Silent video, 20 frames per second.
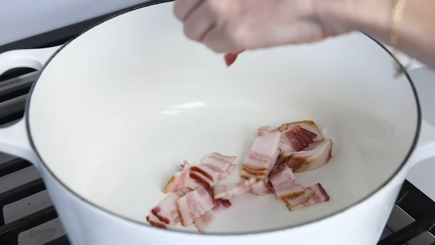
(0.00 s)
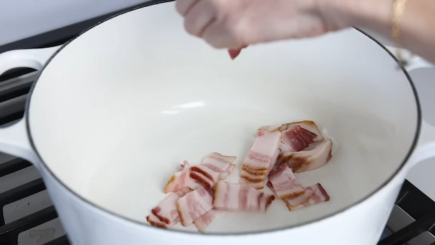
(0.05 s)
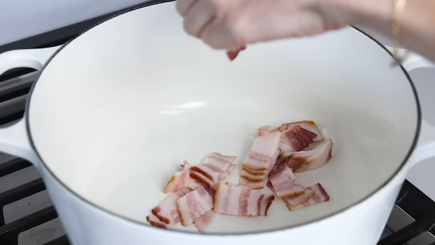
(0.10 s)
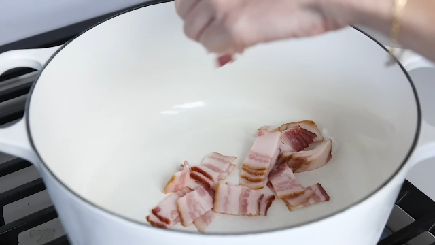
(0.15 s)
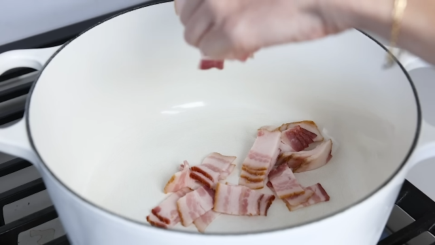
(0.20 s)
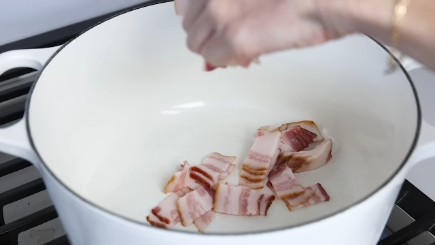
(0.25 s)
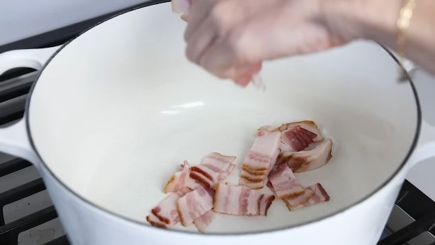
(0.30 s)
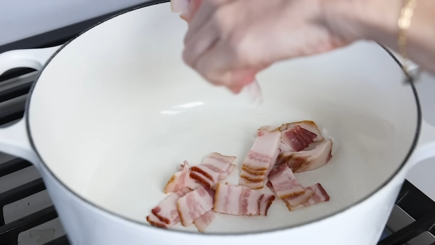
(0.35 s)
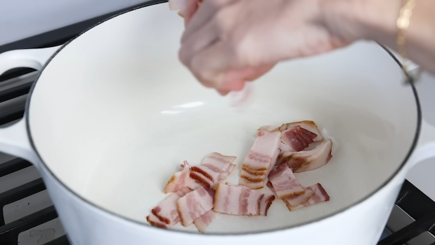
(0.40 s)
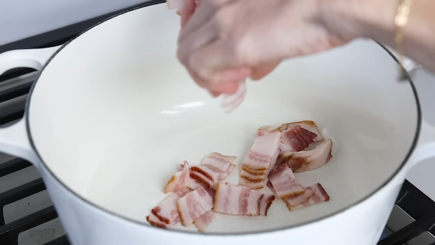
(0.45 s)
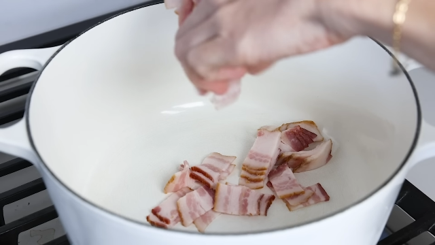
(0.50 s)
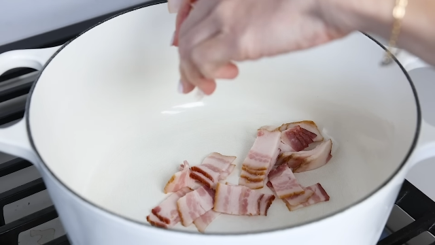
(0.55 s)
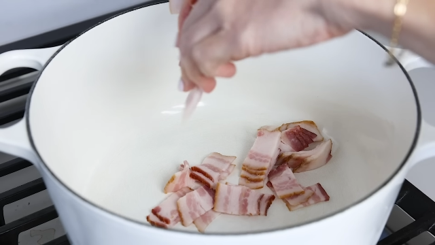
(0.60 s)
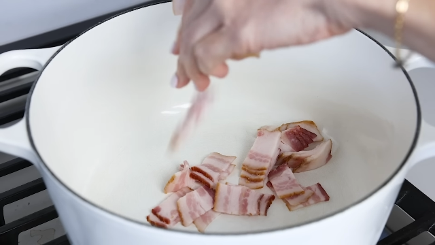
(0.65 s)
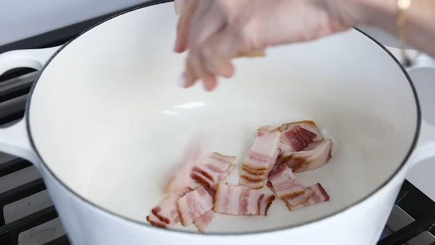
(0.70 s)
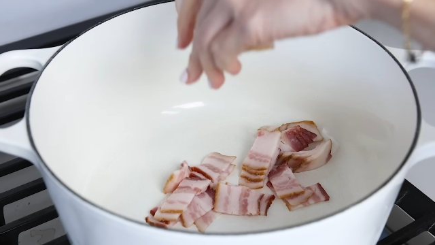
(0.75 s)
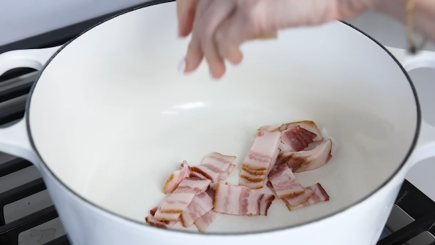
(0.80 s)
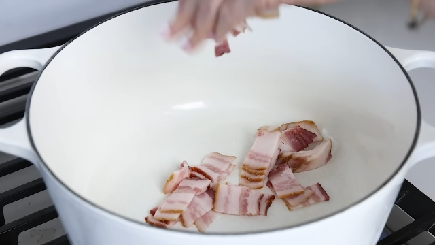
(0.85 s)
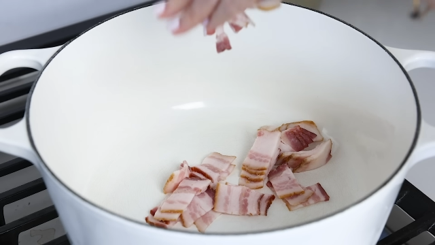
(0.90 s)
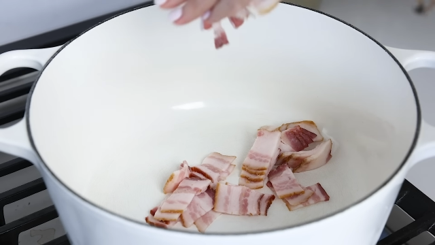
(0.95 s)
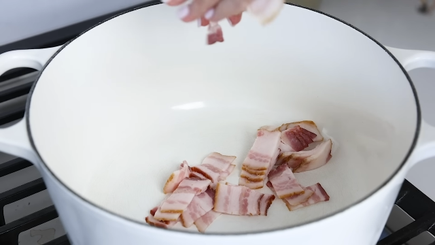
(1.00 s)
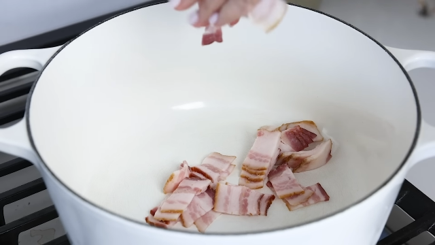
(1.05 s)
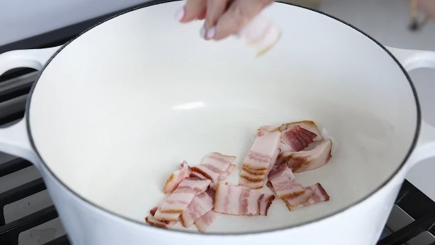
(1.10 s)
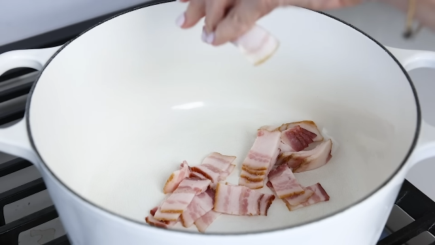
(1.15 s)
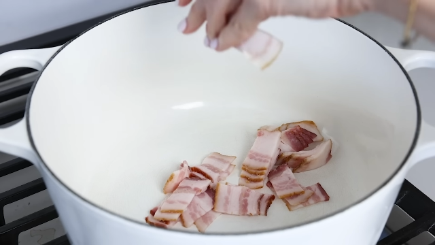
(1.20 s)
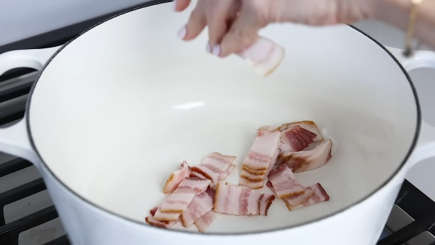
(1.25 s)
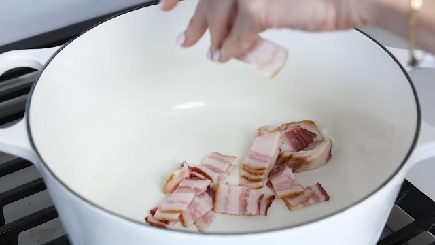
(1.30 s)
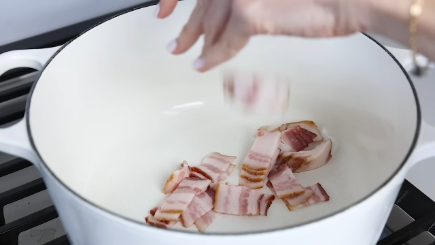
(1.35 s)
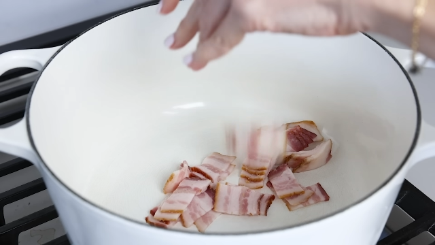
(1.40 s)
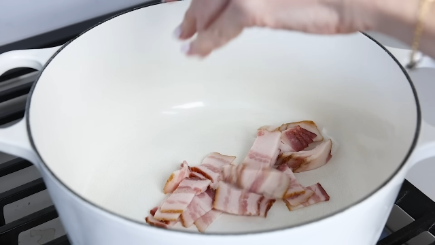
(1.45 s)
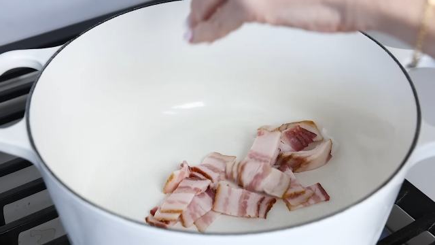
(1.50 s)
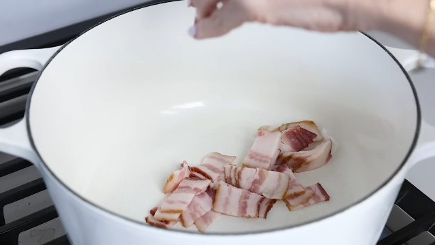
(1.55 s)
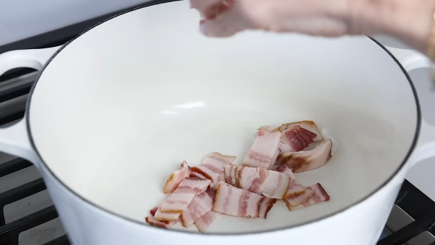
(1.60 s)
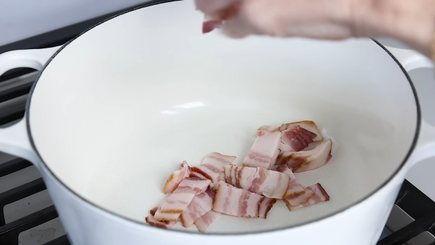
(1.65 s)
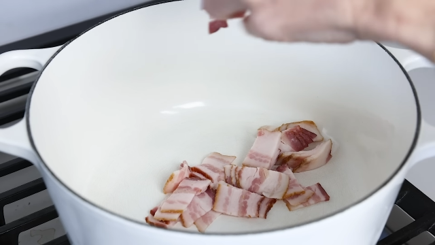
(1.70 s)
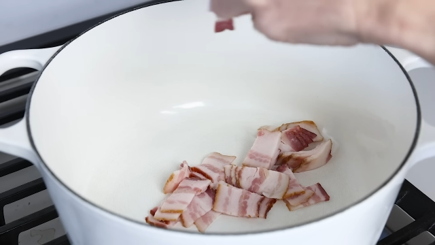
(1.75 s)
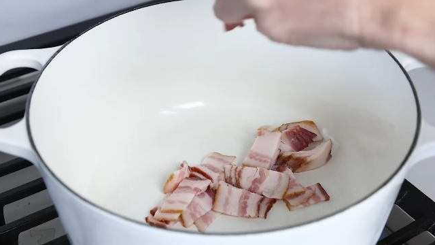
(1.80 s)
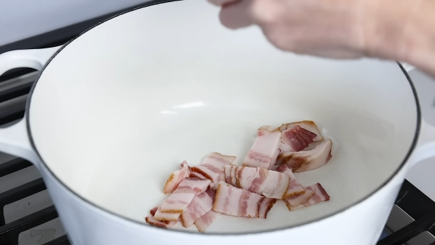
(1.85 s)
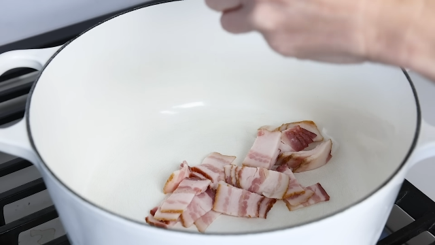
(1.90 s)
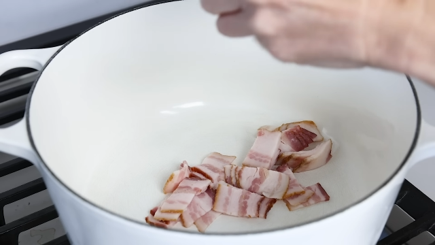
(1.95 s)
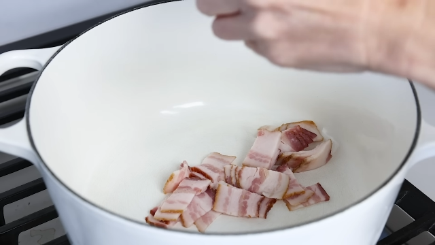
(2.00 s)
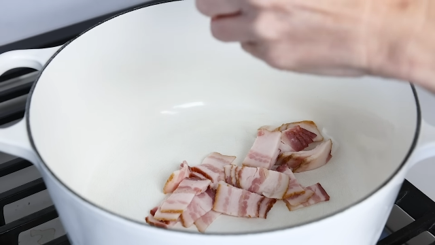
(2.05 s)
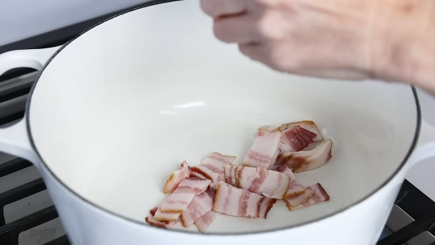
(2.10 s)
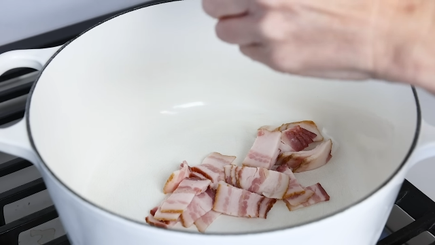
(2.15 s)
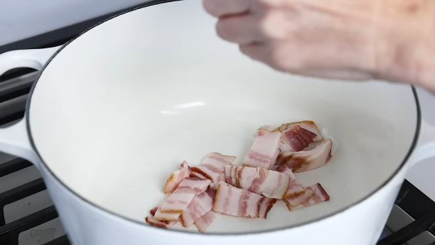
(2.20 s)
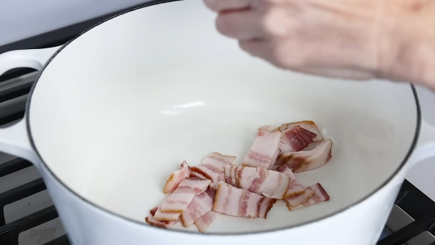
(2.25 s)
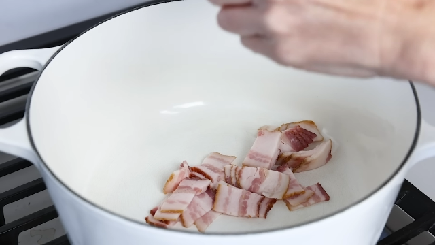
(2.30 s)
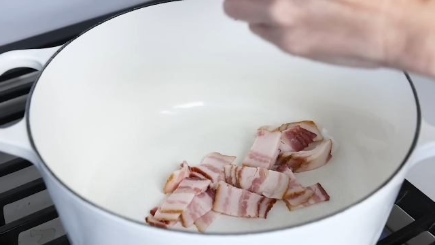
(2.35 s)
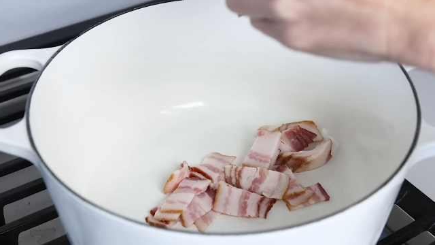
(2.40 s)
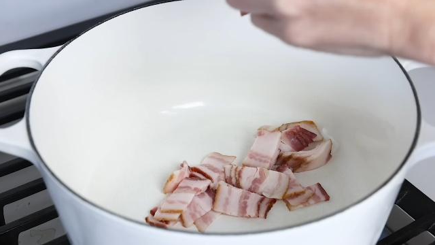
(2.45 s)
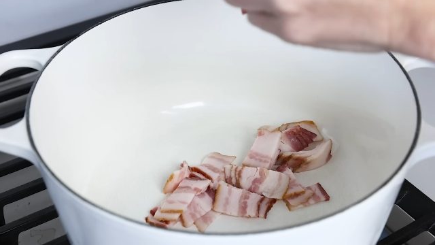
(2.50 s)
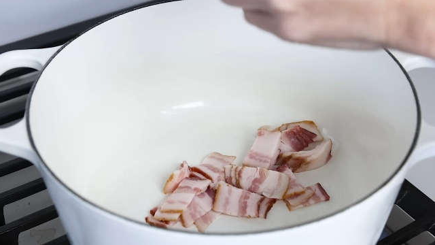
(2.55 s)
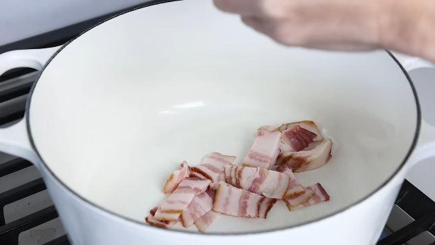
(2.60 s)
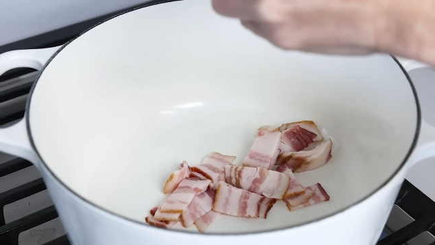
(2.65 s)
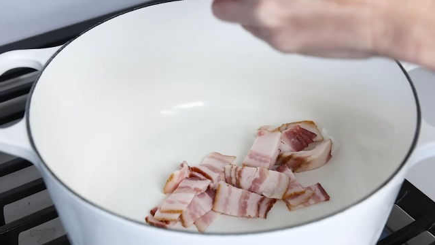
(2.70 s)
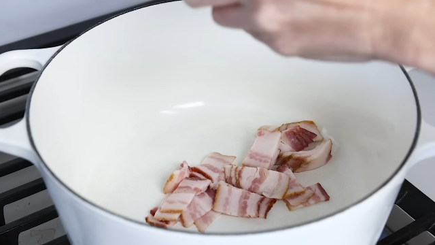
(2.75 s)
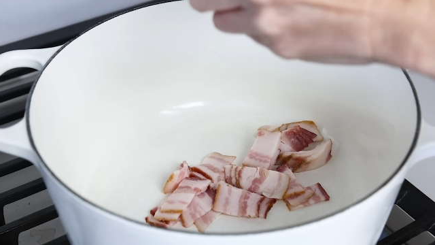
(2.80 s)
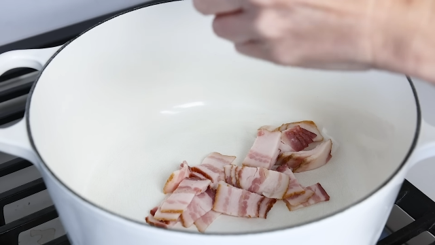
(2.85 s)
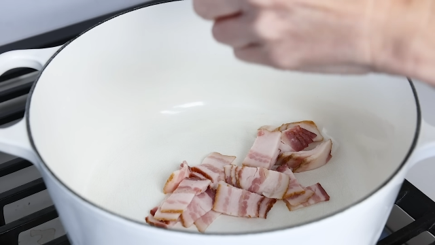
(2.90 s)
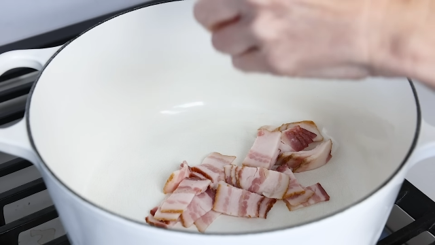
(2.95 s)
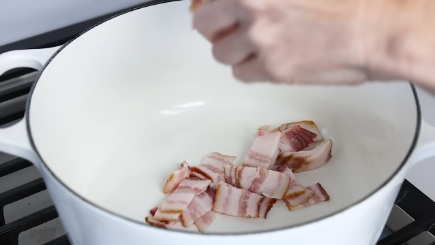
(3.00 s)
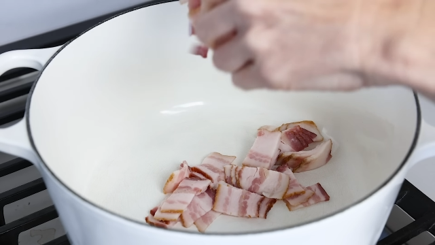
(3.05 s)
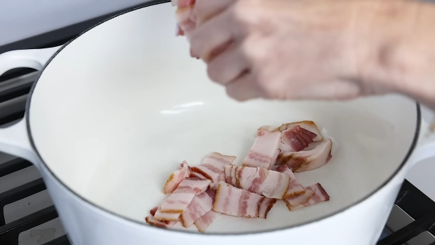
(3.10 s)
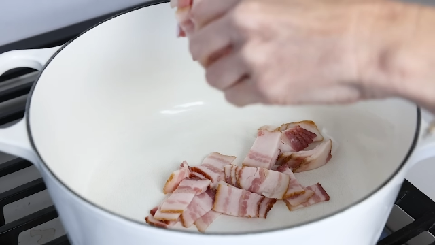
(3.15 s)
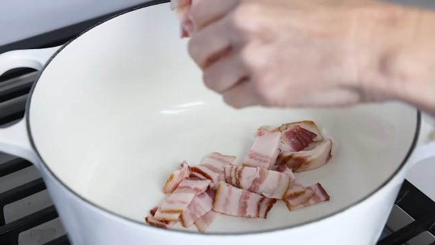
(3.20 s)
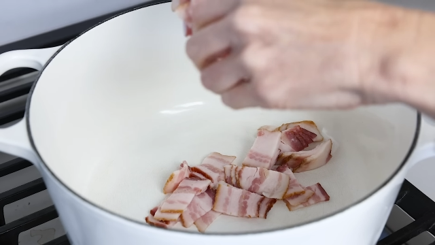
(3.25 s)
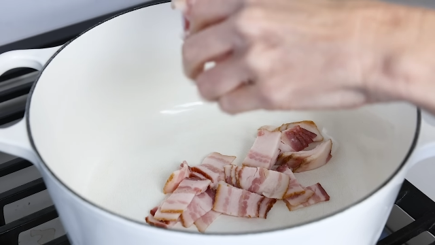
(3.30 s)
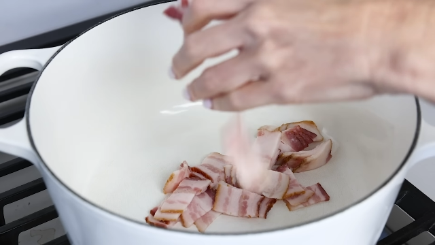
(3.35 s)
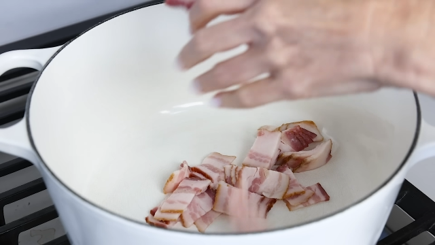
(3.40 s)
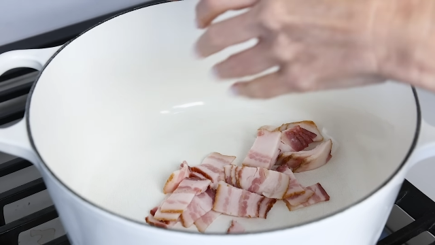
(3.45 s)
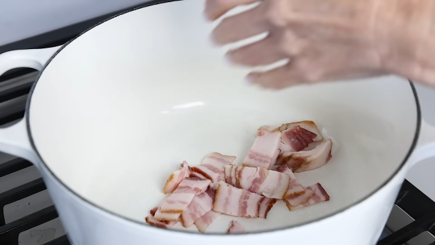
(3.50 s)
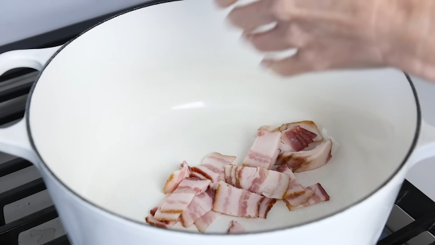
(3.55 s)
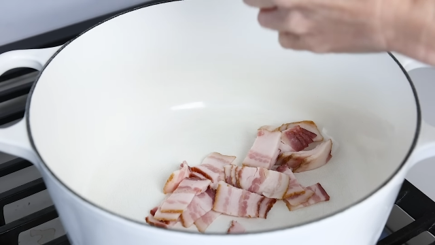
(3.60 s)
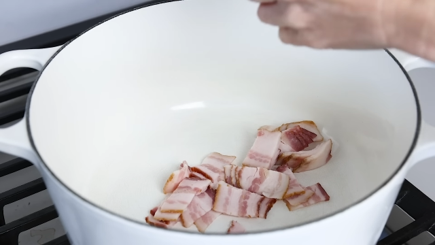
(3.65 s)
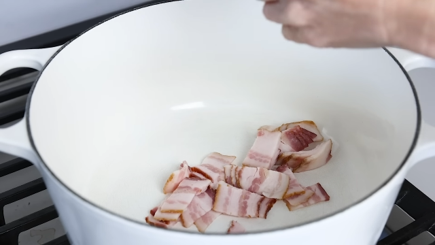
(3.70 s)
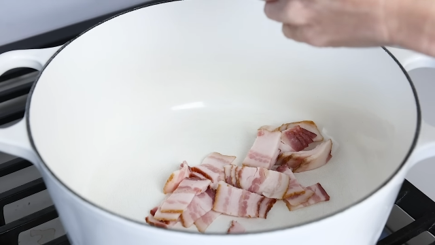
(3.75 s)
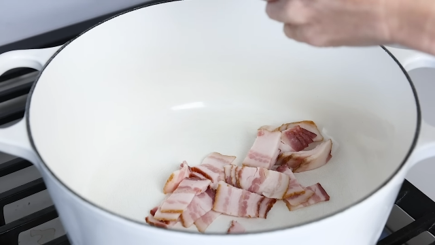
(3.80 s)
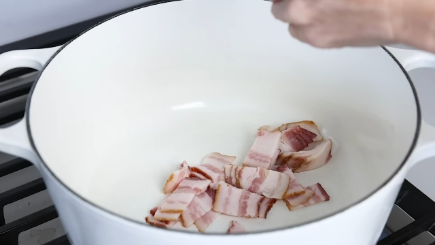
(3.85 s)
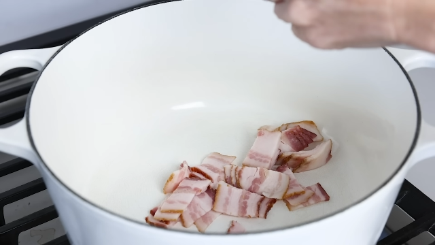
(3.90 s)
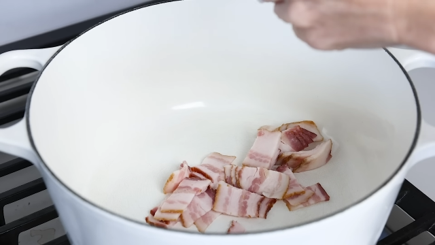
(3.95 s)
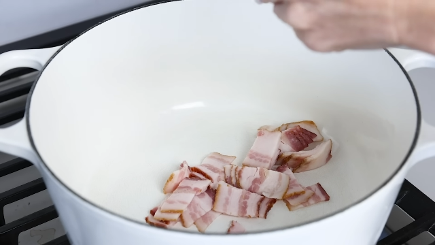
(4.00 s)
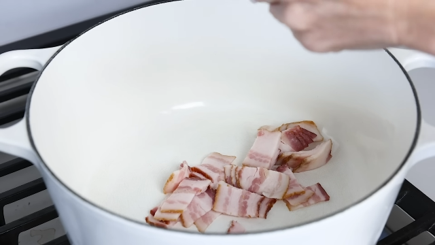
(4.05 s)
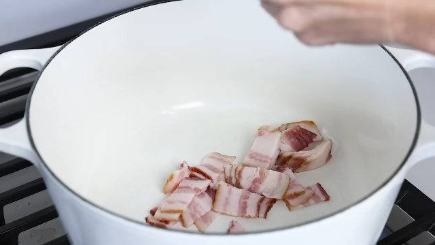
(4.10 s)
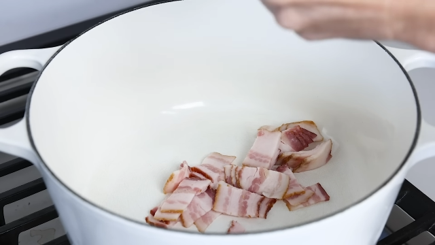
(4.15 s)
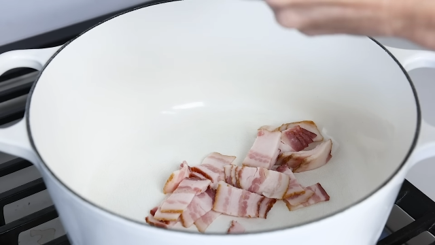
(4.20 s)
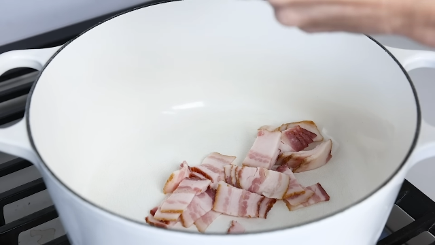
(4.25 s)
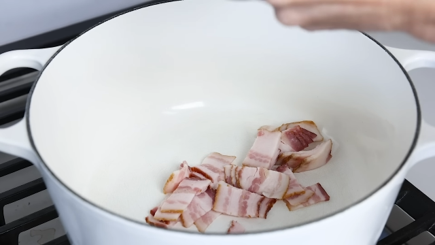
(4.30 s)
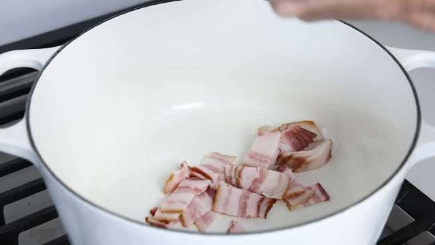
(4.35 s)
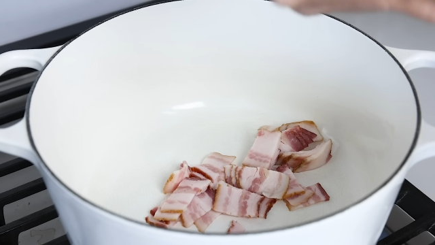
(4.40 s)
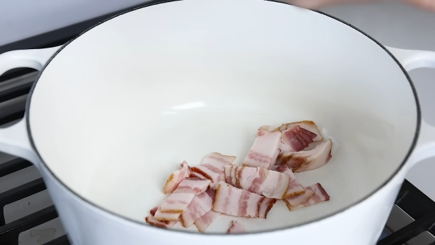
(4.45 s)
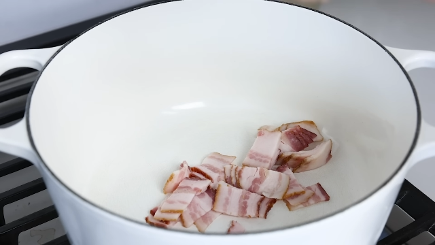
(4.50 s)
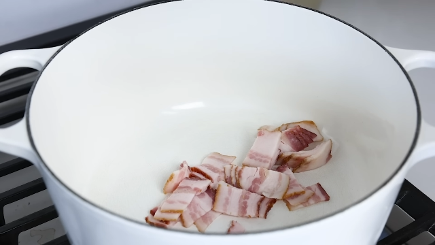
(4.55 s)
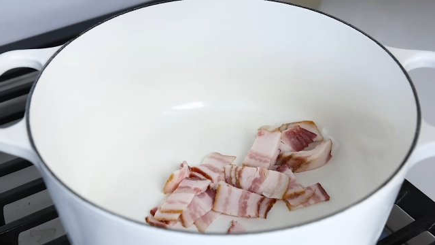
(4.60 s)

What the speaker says: No face is visible, so there are no lips to read.